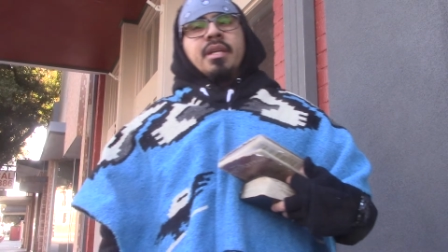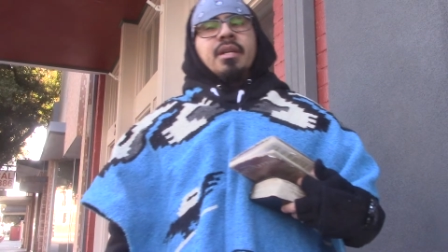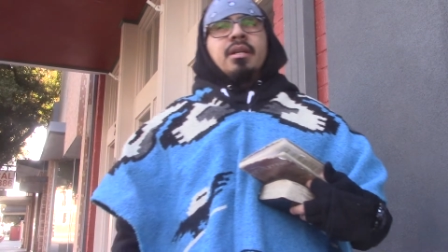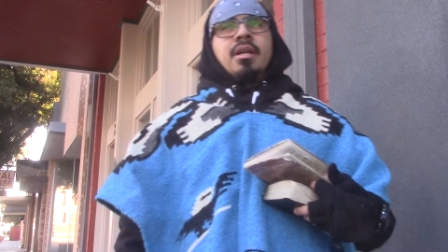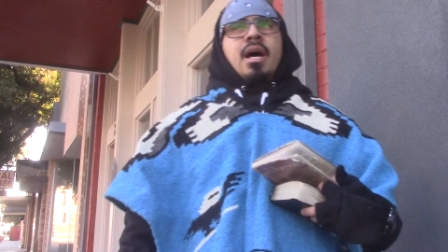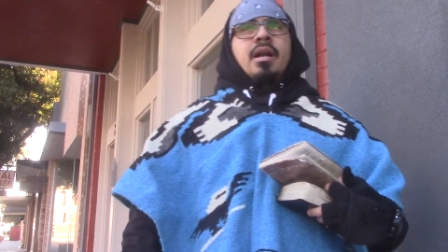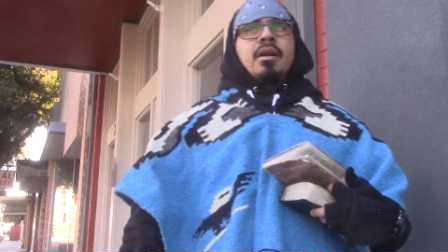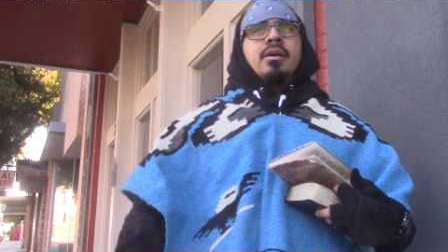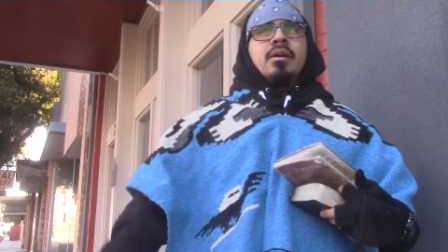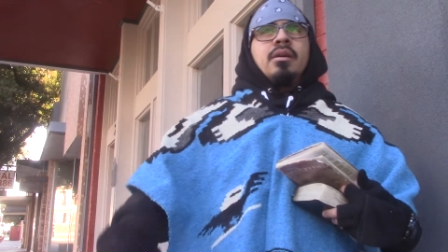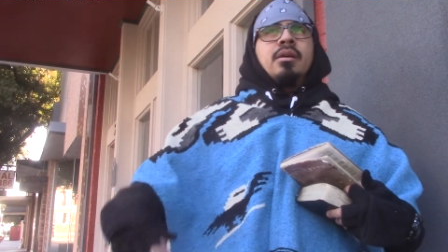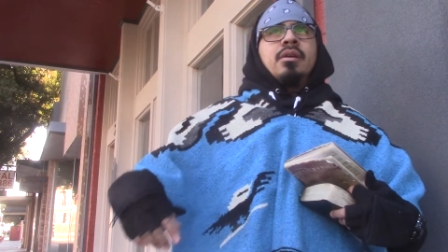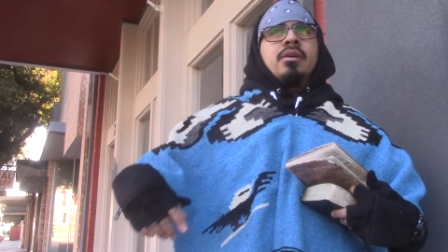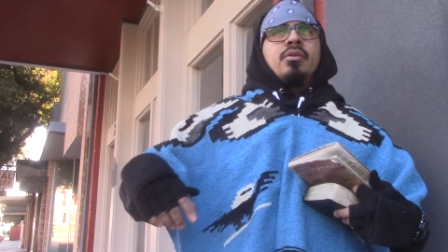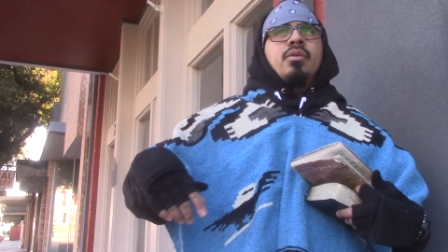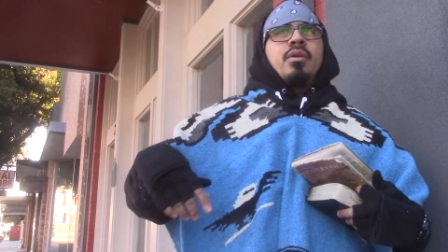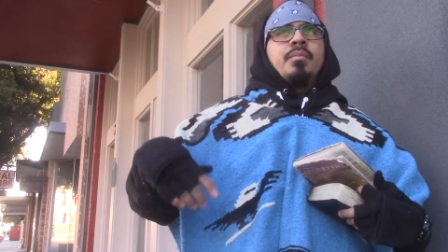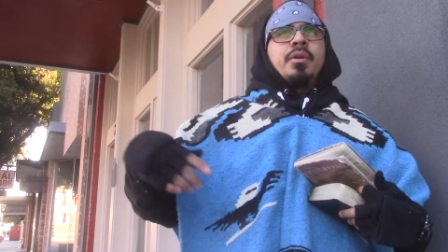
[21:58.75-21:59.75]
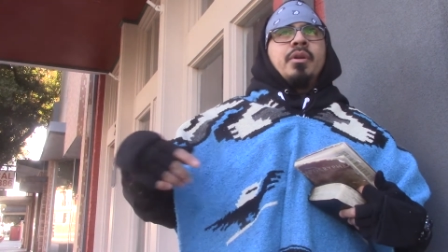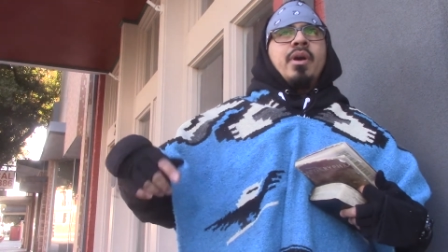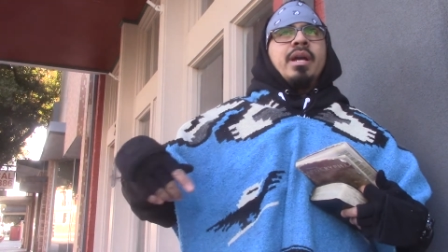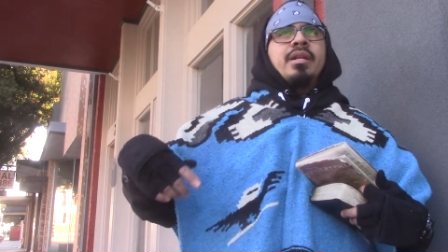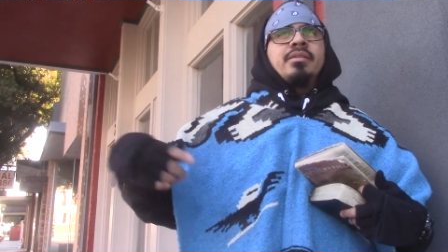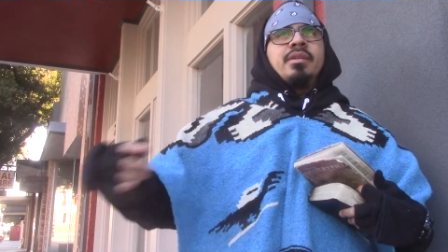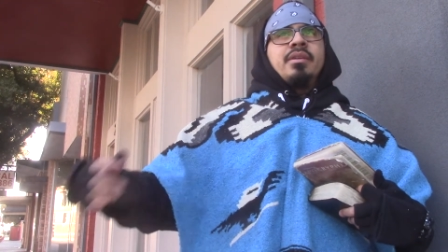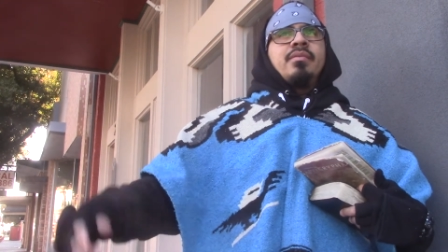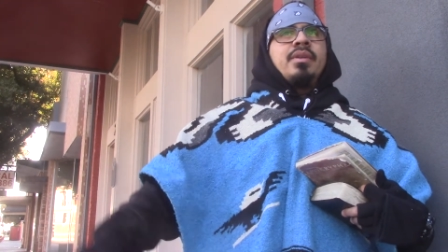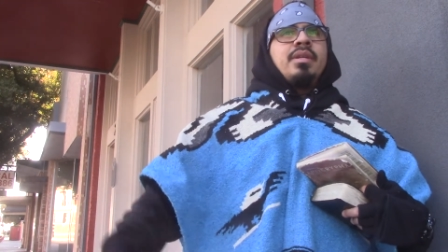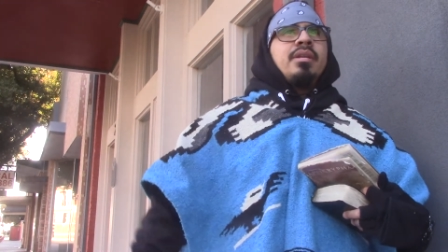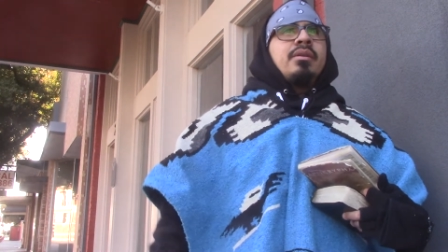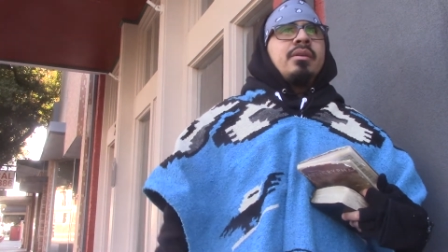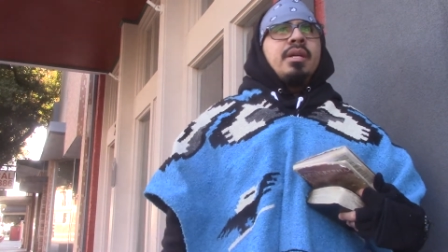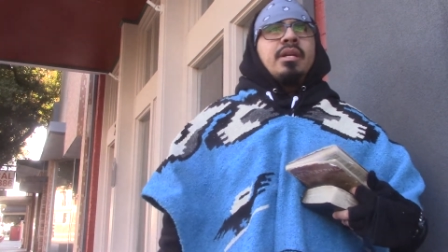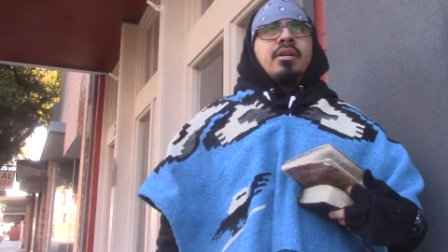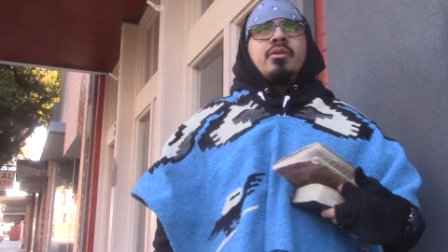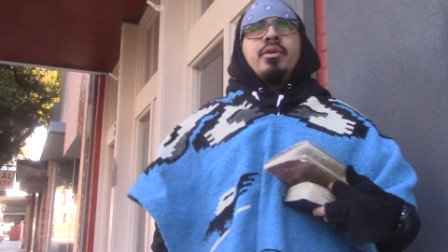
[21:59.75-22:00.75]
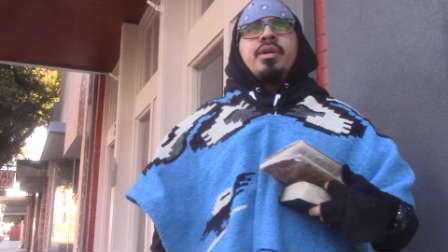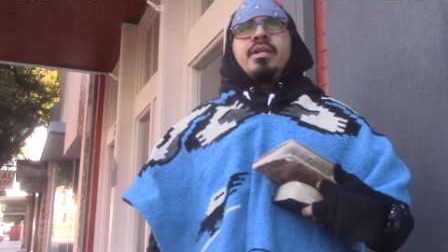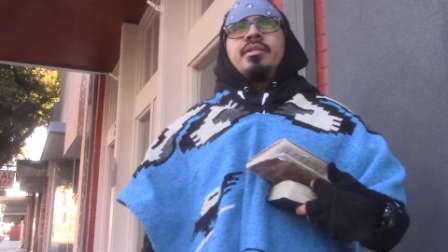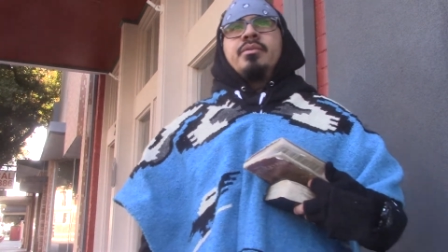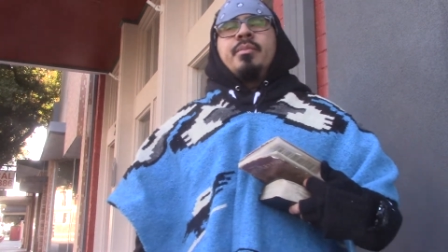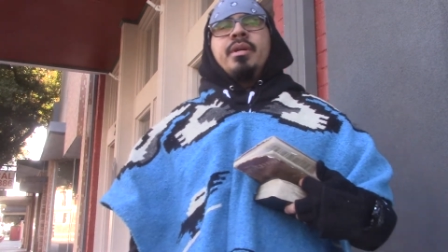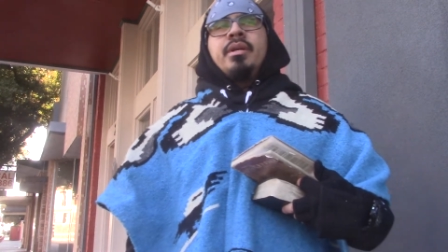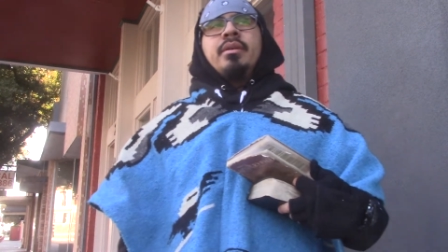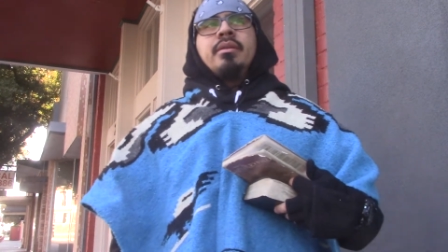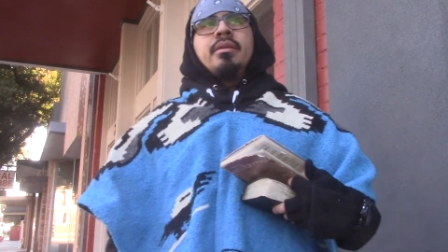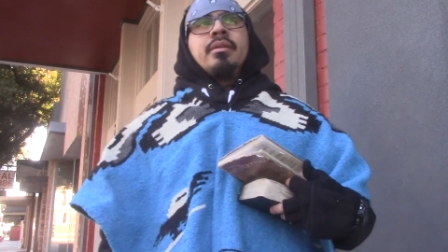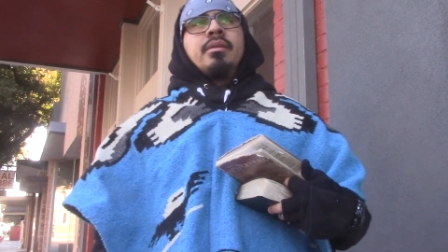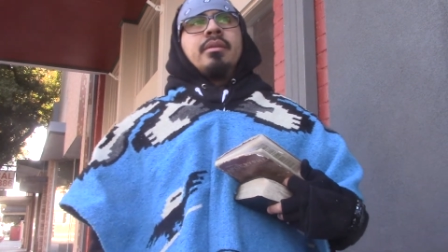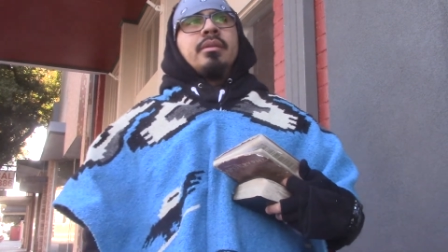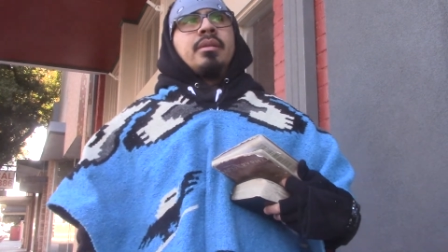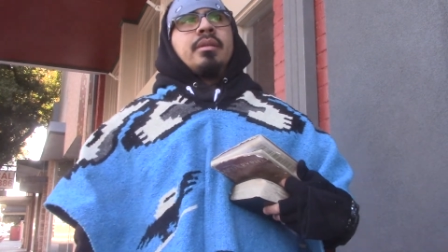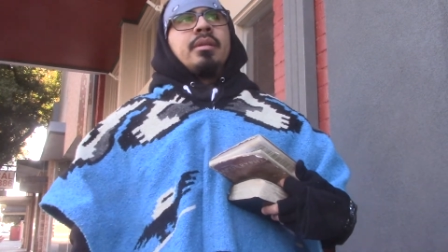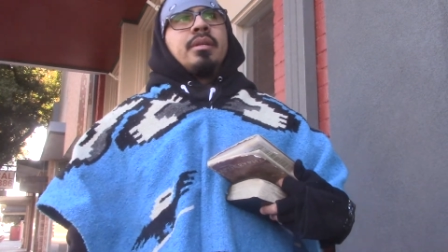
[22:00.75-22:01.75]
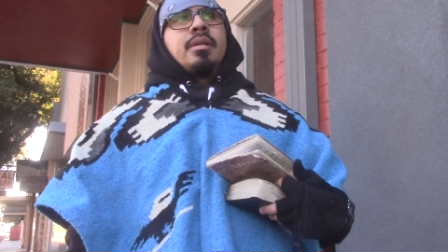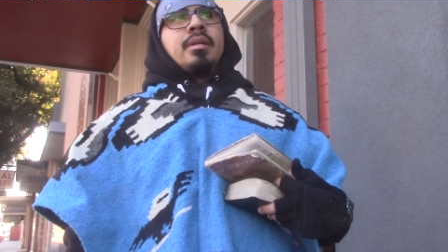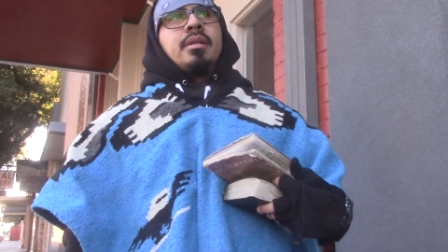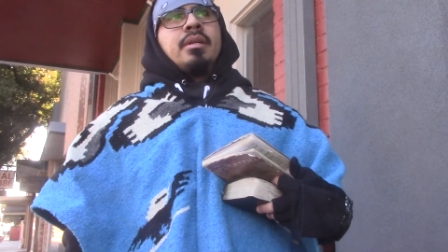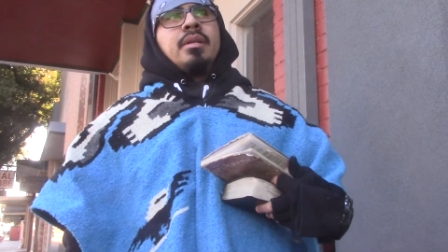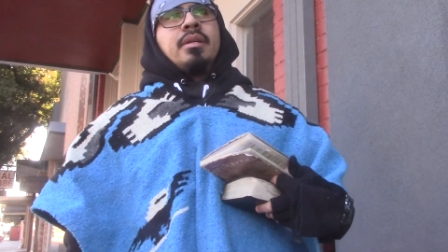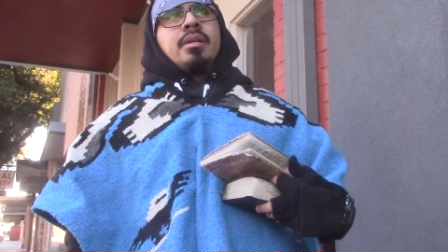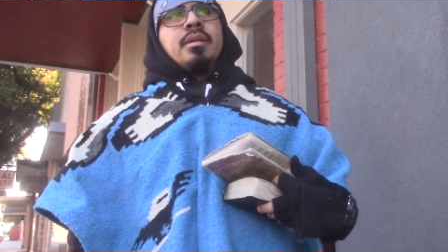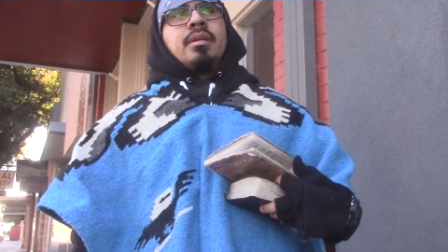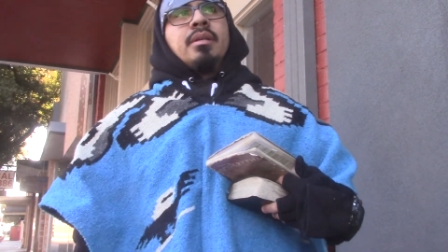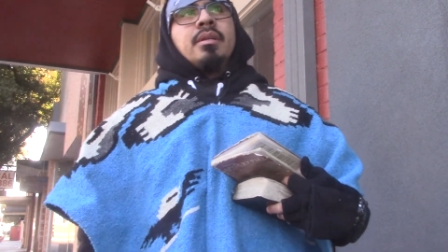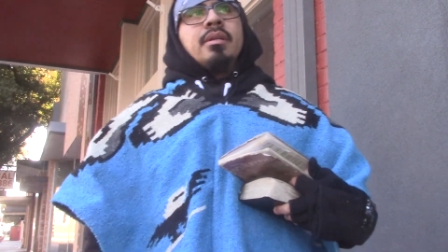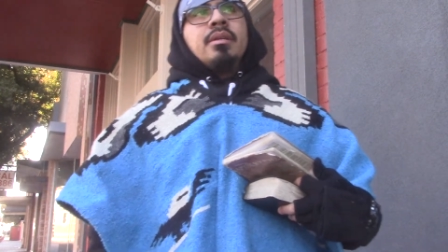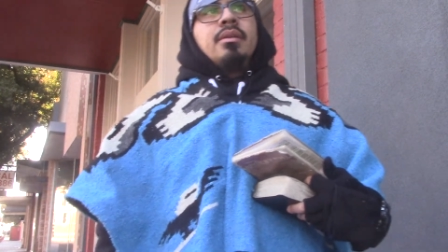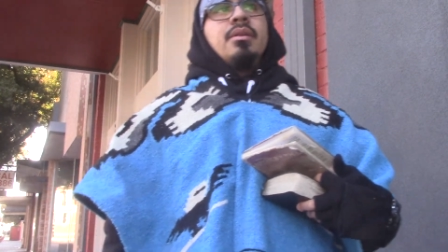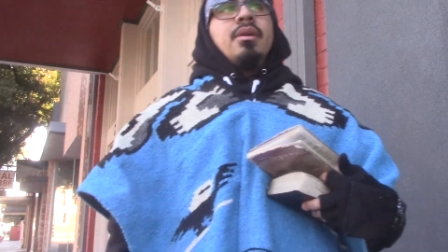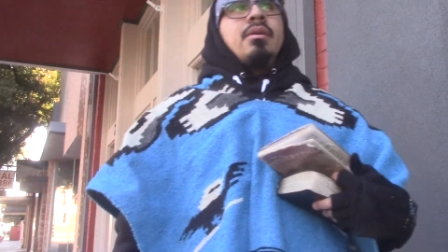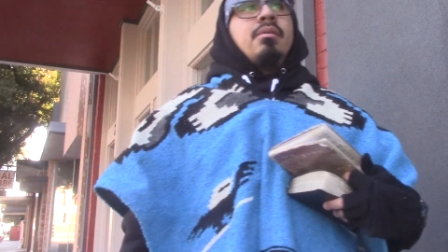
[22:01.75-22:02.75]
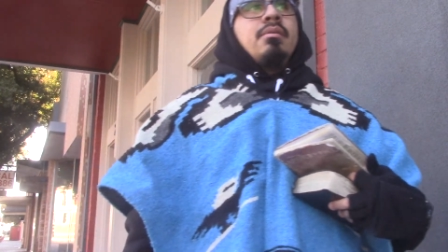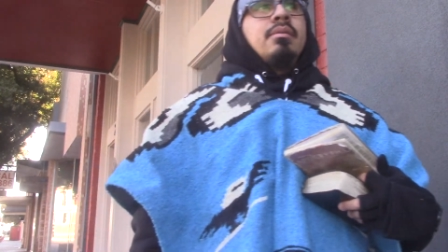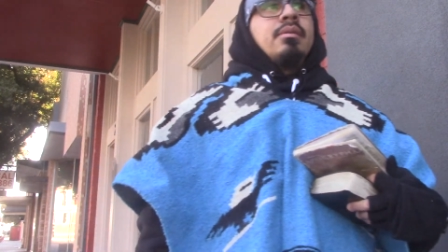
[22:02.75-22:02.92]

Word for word: a lot of uh, criminal activity increase, man. You know,